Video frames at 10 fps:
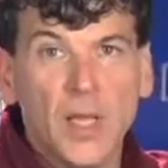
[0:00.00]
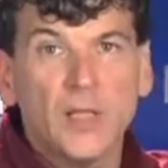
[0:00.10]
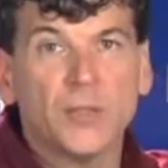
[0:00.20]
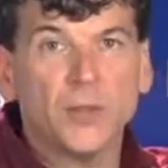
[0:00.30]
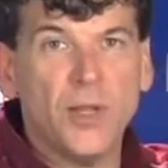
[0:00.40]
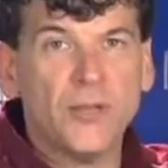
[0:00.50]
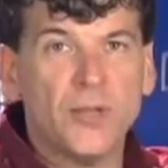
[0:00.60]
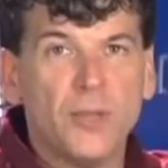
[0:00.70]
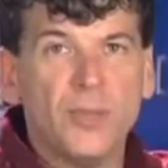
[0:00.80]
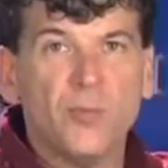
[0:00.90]
There's also
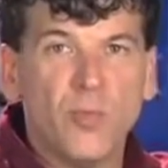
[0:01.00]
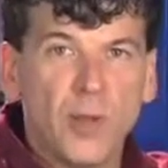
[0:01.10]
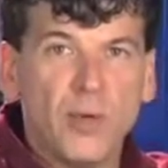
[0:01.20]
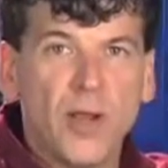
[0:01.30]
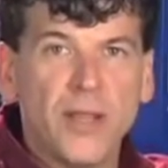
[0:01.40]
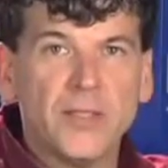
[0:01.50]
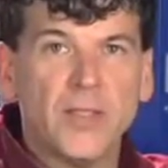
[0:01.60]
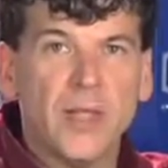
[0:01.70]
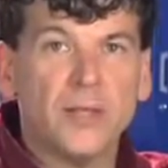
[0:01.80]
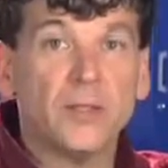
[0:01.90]
going to be rubber
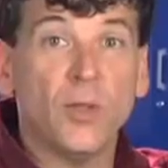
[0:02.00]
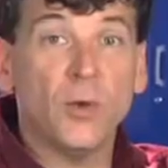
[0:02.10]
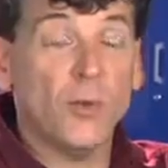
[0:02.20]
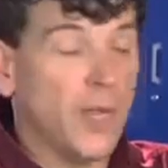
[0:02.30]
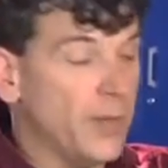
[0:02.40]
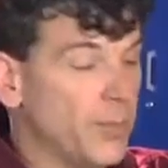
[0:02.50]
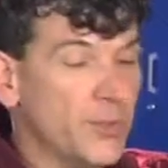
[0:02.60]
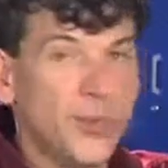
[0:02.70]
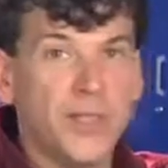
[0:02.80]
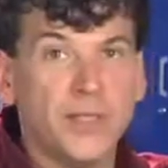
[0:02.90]
isolators located
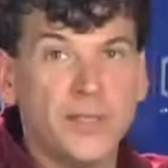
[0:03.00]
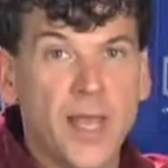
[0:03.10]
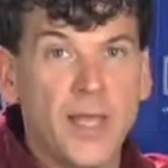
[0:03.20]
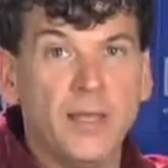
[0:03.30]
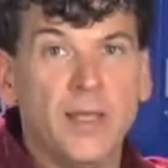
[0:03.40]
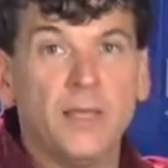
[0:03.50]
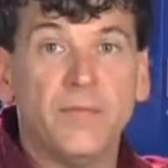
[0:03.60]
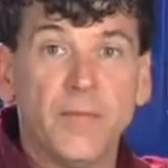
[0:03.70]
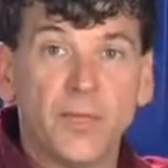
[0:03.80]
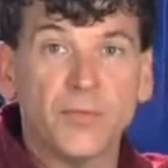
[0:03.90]
between the tank and the
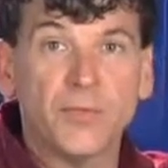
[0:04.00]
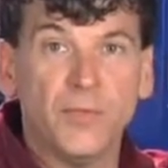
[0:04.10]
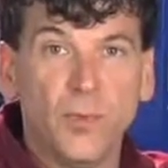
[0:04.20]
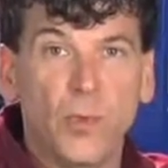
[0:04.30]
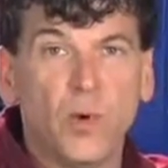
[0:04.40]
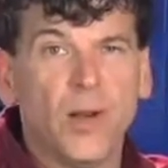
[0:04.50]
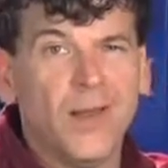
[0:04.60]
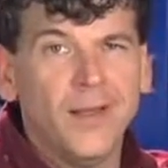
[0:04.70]
vehicle's floor.